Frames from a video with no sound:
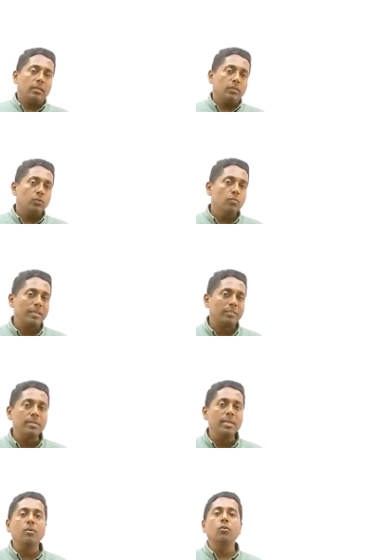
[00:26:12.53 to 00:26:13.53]
You must be
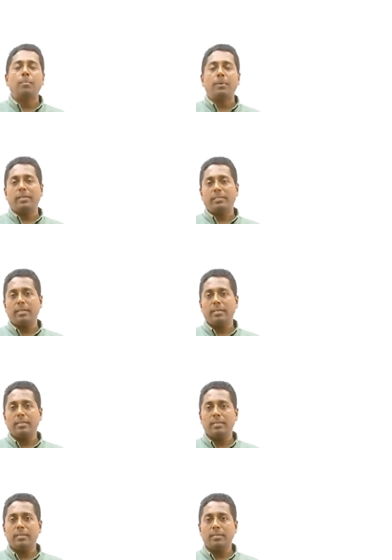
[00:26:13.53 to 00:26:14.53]
a good person.
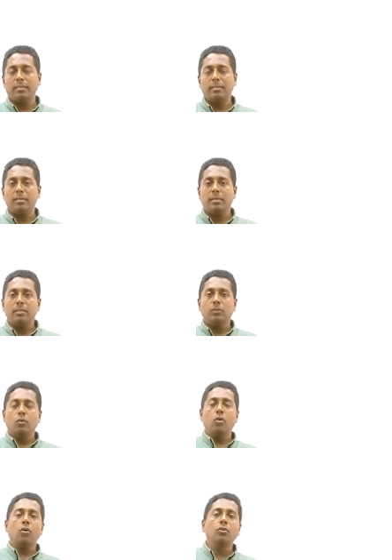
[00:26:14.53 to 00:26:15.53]

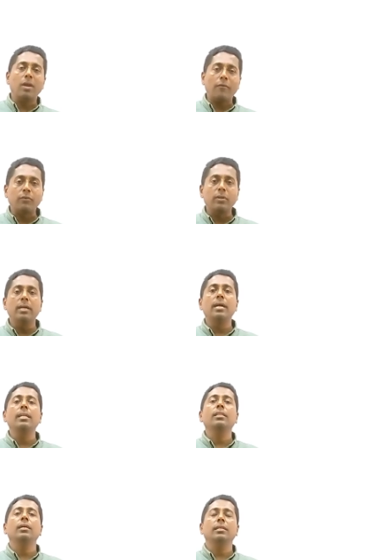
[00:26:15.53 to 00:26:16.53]
So you have to
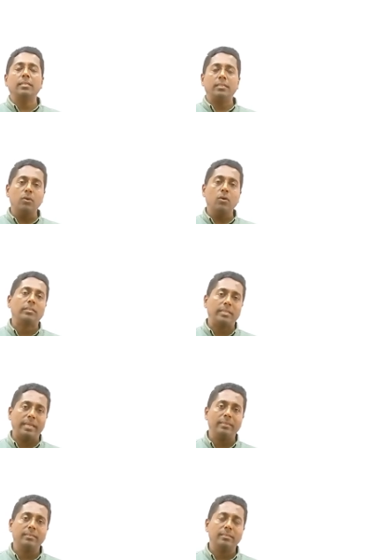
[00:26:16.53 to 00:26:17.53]
learn those
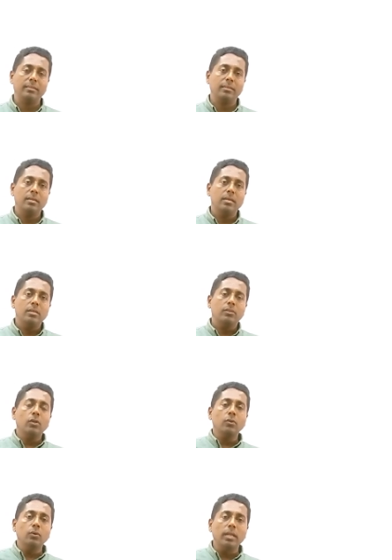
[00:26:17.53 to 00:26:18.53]
things. So
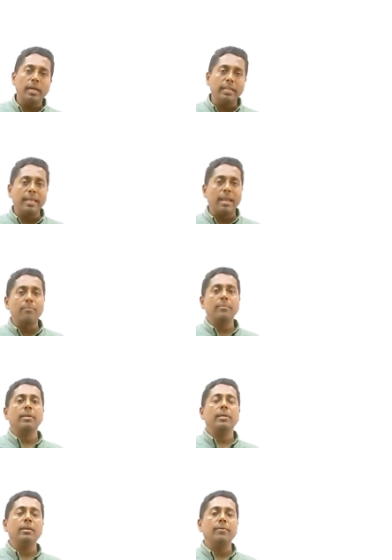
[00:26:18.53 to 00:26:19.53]
you learn them
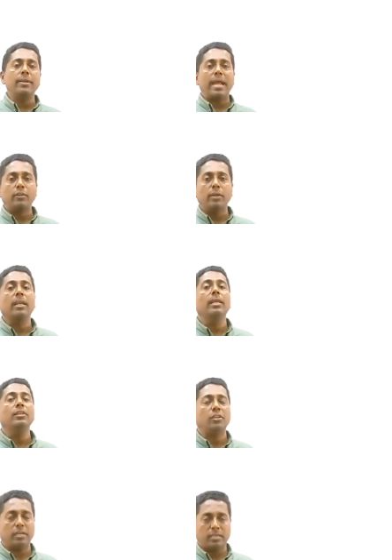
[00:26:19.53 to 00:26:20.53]
even at your
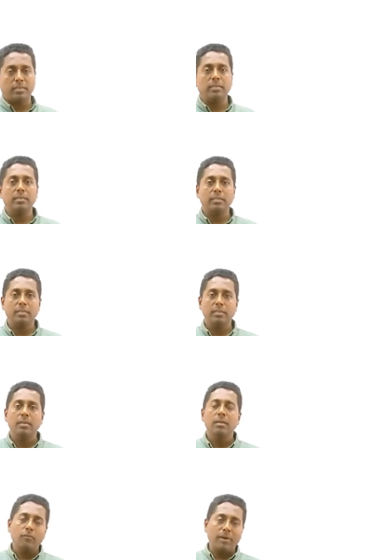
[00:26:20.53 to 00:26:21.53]
religion.
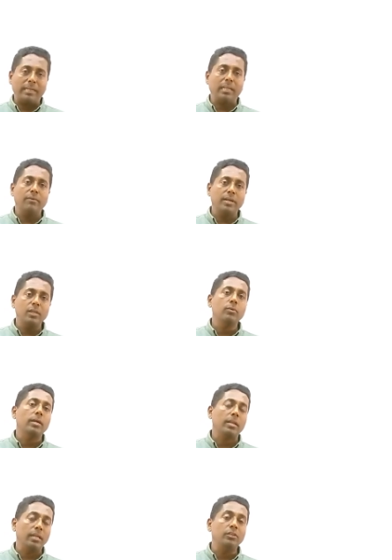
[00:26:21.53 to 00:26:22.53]
Whatever your
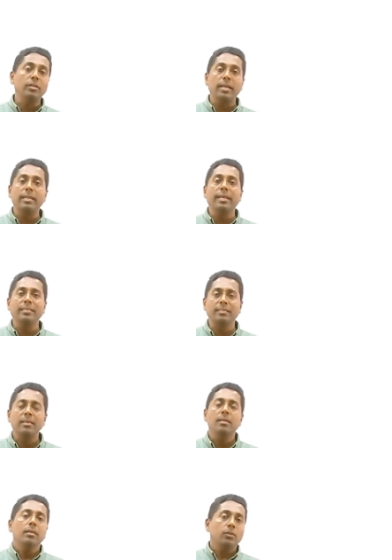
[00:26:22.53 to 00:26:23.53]
religion is,
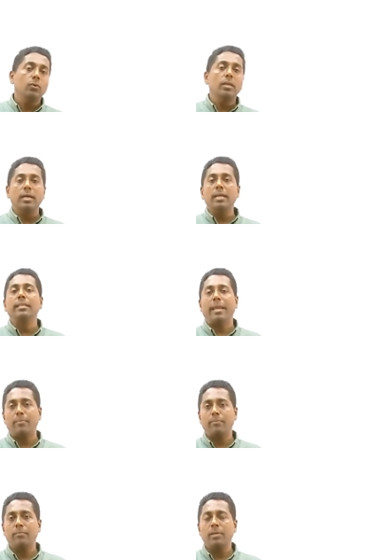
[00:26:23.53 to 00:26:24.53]
you learn
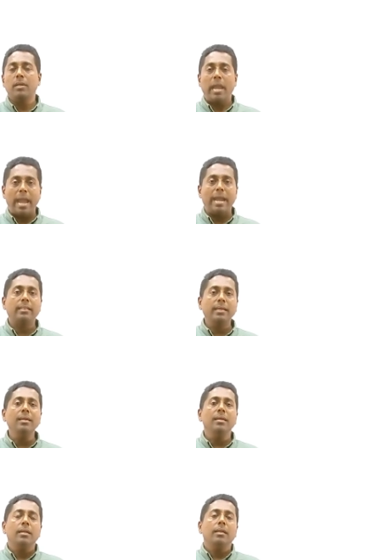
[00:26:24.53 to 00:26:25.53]
them at the
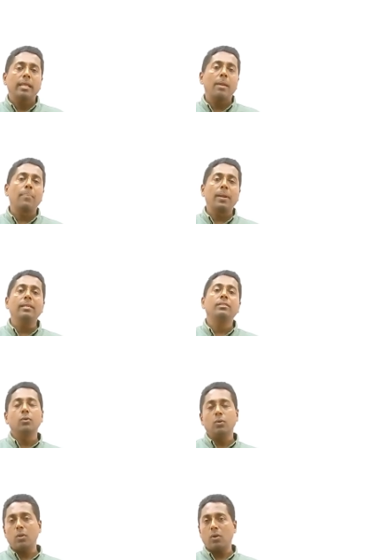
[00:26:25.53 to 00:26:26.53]
temple
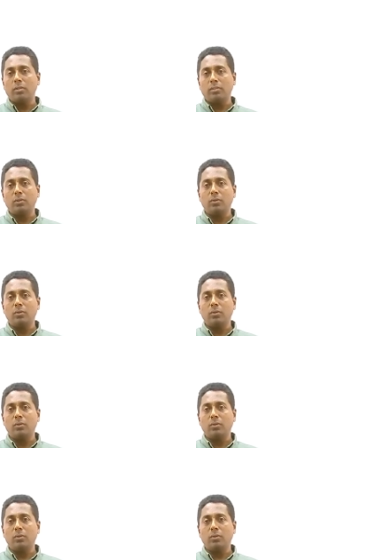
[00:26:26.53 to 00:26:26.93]
school also.